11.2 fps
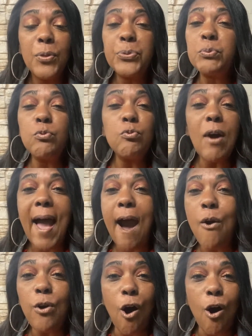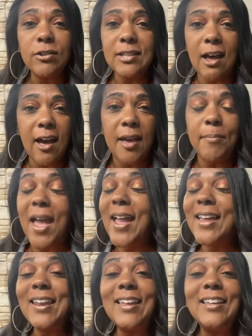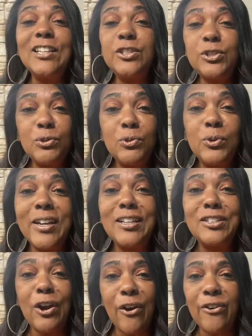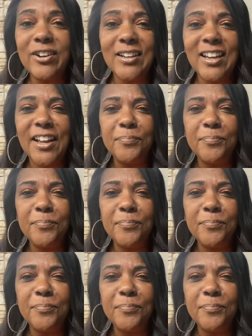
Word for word: throughout all time, and into eternity.